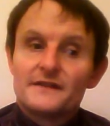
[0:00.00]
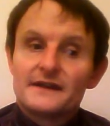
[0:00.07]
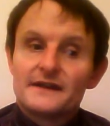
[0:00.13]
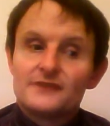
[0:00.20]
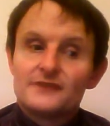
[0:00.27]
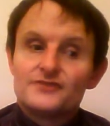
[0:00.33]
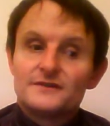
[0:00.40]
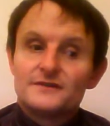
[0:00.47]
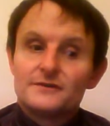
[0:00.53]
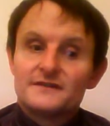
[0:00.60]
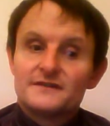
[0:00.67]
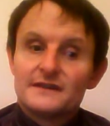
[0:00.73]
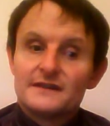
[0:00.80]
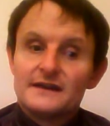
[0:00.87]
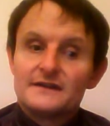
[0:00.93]
The country is
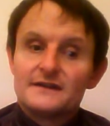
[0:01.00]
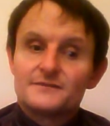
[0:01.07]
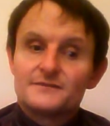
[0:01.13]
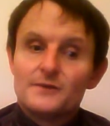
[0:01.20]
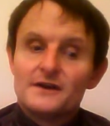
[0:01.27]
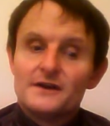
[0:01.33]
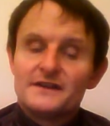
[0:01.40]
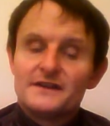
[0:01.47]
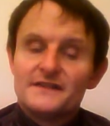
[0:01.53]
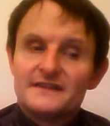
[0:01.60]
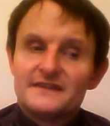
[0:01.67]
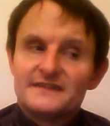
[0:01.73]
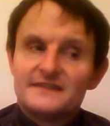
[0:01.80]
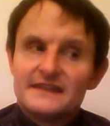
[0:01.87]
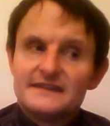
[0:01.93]
always the last word in
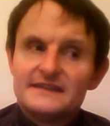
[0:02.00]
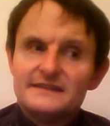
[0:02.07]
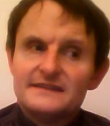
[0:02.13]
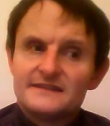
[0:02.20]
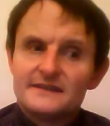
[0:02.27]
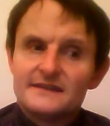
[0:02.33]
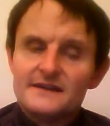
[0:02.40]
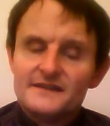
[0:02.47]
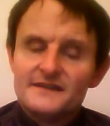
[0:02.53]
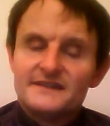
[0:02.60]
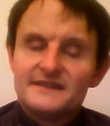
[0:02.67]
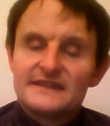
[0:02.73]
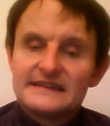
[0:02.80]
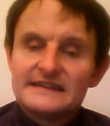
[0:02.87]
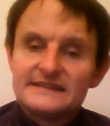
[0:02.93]
this sentence,
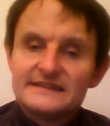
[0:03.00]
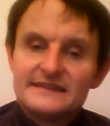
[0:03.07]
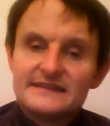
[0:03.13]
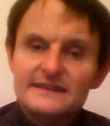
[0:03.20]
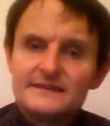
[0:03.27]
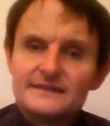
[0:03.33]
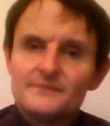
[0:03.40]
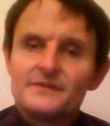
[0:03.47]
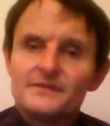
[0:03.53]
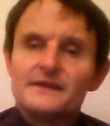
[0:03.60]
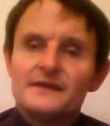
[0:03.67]
these sentences.